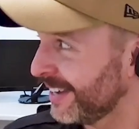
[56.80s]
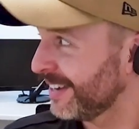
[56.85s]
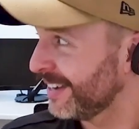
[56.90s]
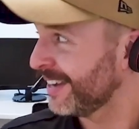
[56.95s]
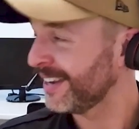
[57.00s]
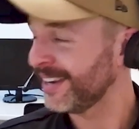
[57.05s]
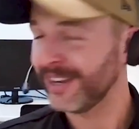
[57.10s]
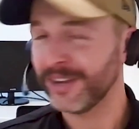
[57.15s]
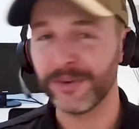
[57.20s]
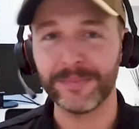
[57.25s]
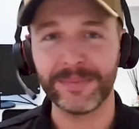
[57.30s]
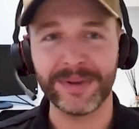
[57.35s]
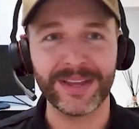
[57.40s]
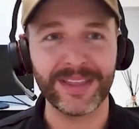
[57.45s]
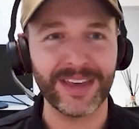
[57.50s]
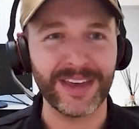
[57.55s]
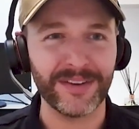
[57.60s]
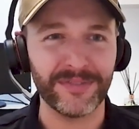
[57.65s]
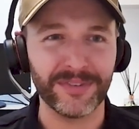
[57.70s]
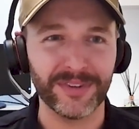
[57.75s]
And he'll be
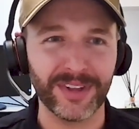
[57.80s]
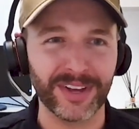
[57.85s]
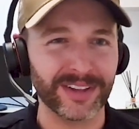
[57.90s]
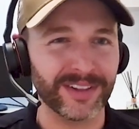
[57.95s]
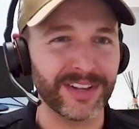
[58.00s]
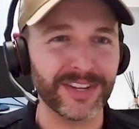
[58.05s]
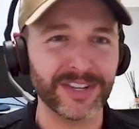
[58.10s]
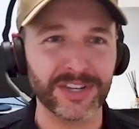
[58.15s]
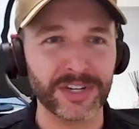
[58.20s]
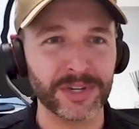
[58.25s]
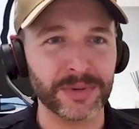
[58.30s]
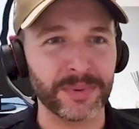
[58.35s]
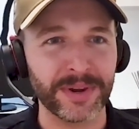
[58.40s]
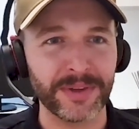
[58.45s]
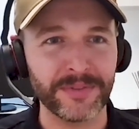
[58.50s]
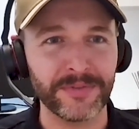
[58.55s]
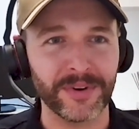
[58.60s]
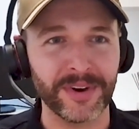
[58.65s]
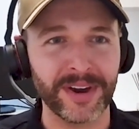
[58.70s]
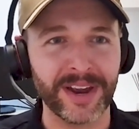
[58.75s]
there for like less than
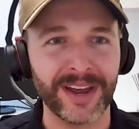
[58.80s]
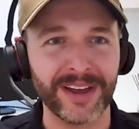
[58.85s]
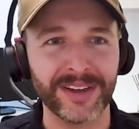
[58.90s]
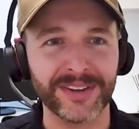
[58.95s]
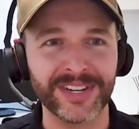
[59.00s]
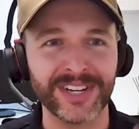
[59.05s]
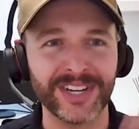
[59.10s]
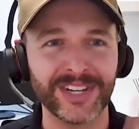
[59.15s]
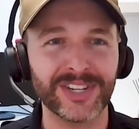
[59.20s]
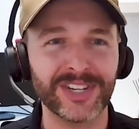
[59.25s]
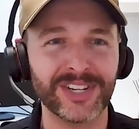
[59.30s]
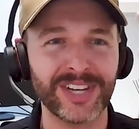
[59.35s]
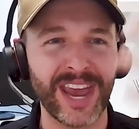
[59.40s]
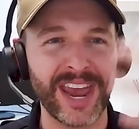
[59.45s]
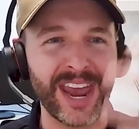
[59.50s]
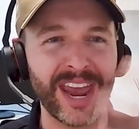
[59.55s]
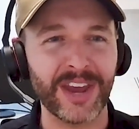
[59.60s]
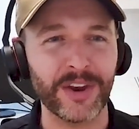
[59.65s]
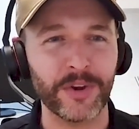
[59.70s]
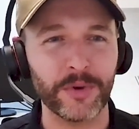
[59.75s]
24 hours. His
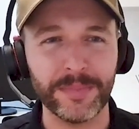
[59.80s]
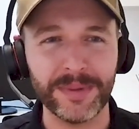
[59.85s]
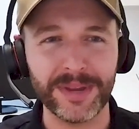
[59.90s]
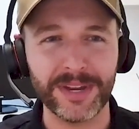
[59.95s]
tan will